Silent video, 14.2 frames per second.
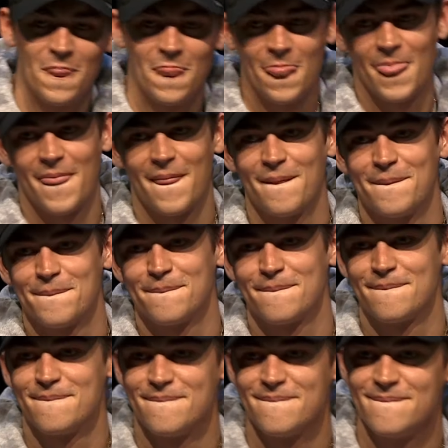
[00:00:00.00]
Are you going to change
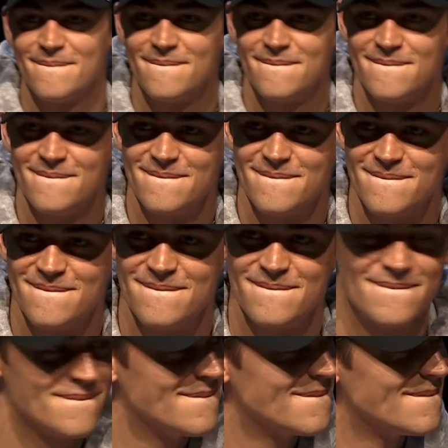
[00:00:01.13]
the answer if this was somewhere
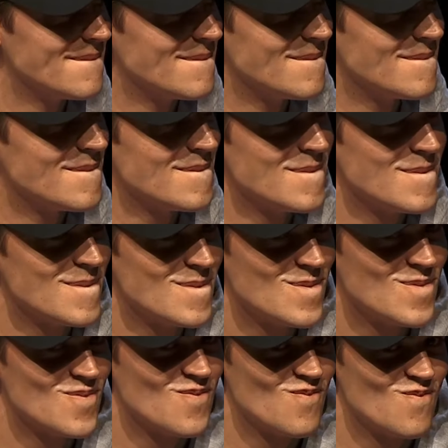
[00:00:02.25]
else? You could just say the
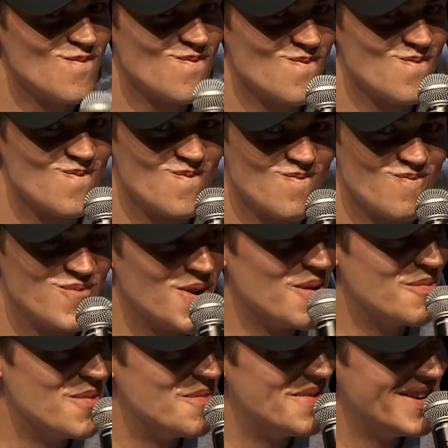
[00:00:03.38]
town that you're in?
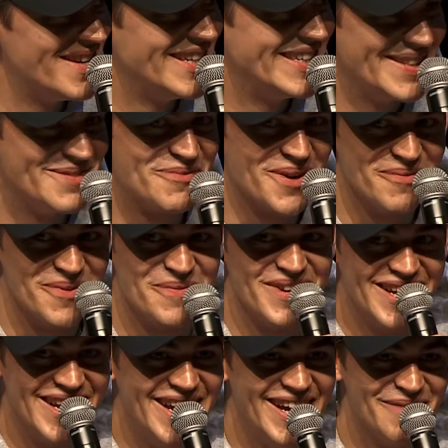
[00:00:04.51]
Probably, yeah. Probably.
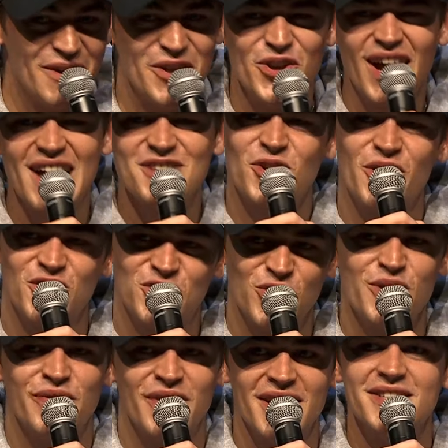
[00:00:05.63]
But you guys got the truth
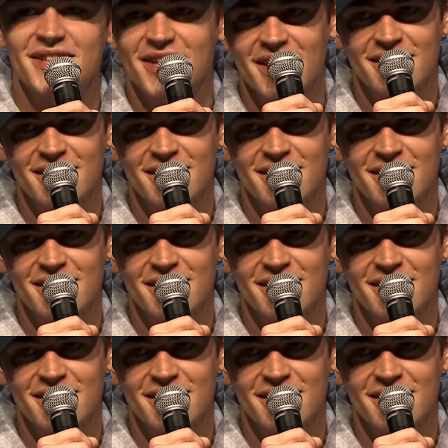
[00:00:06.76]
here today.